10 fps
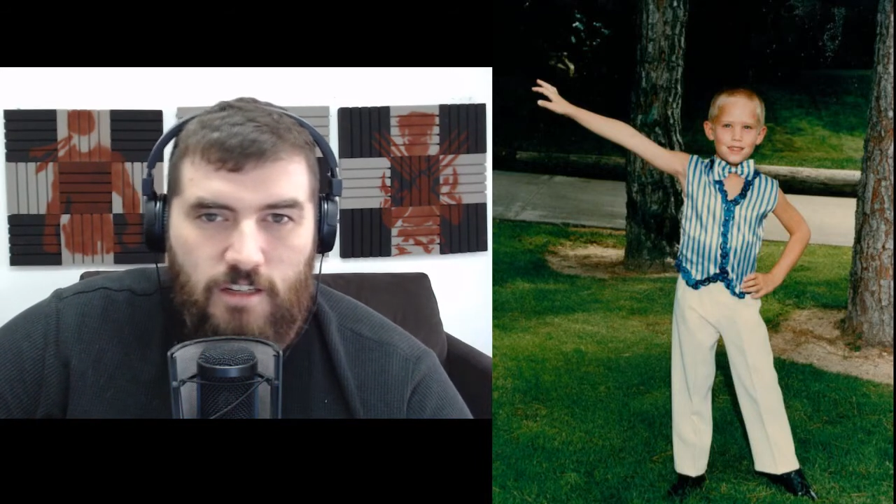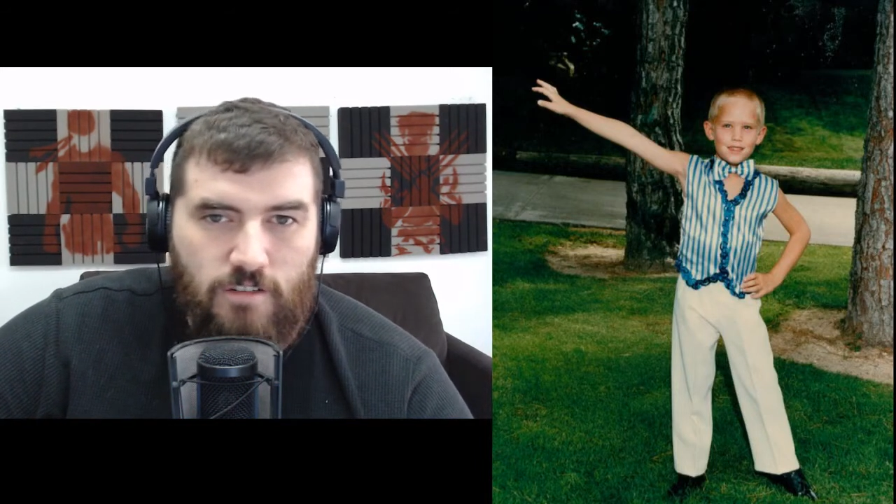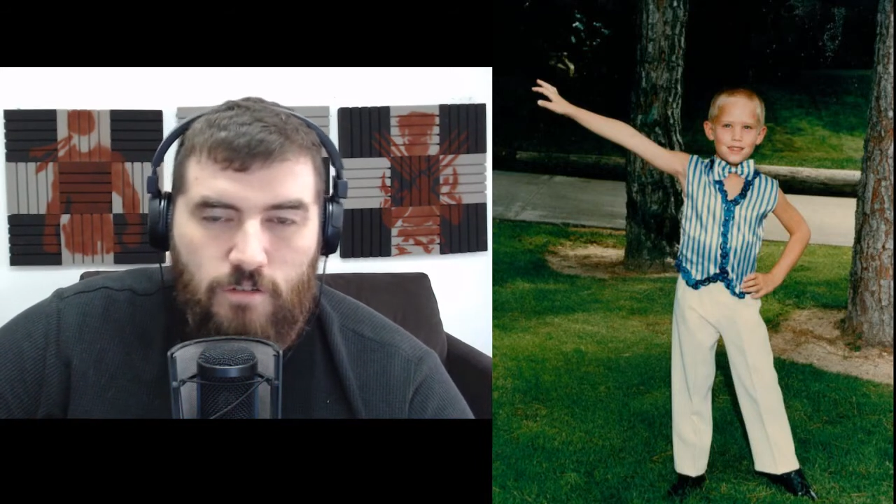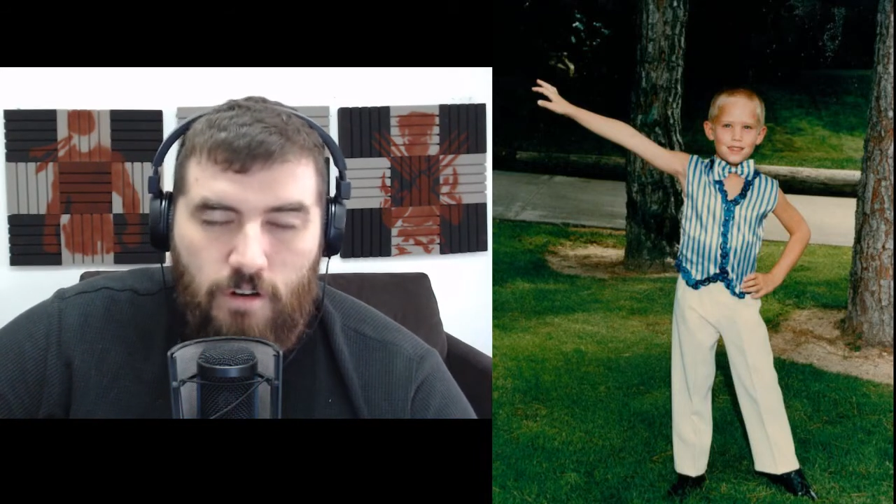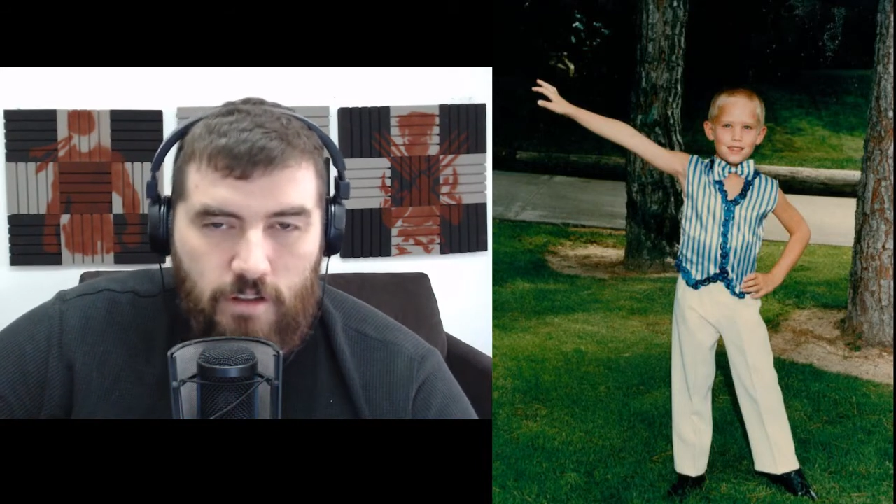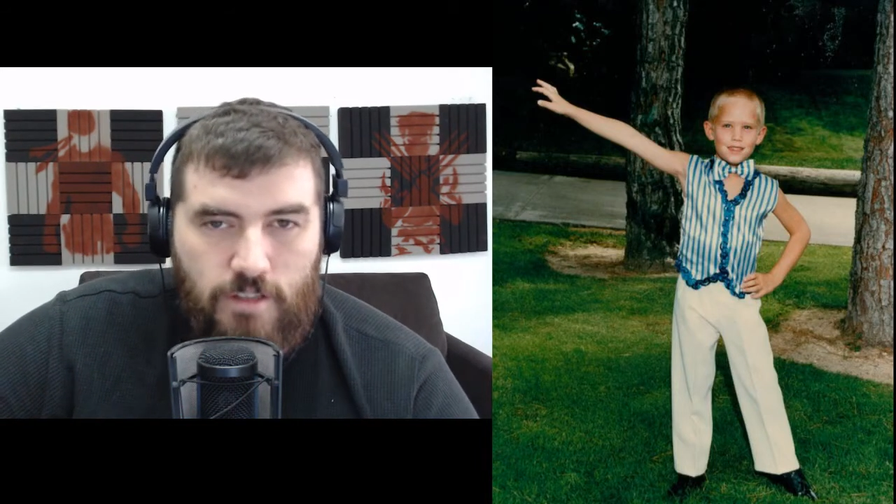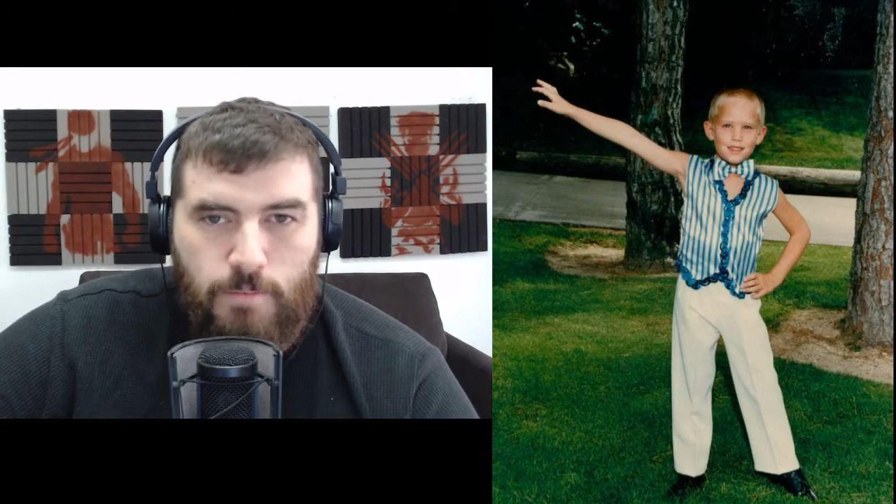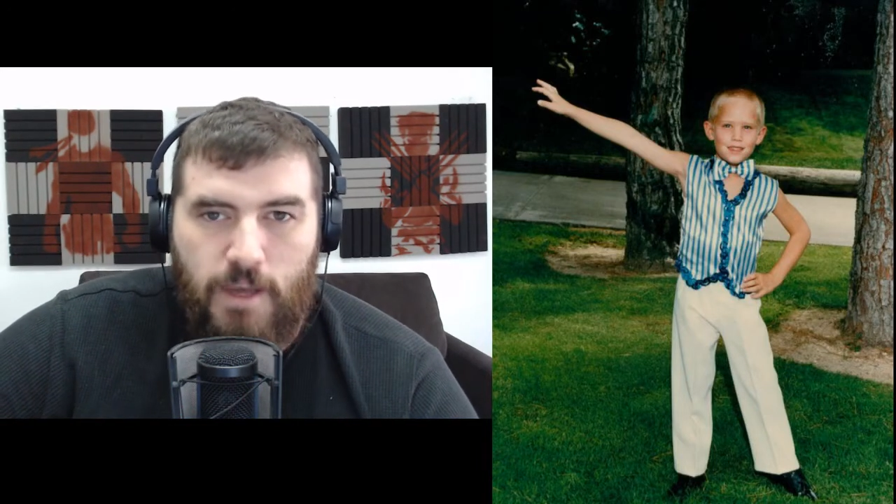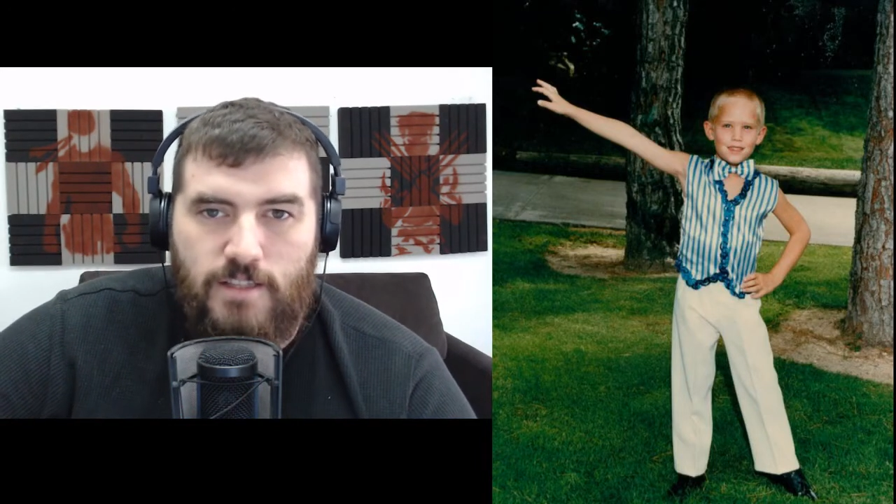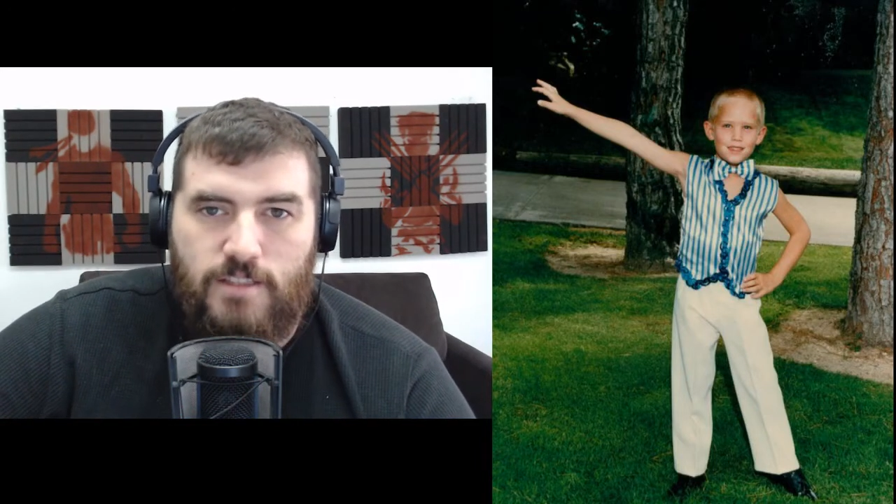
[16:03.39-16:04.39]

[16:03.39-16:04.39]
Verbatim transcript: and doing all this bad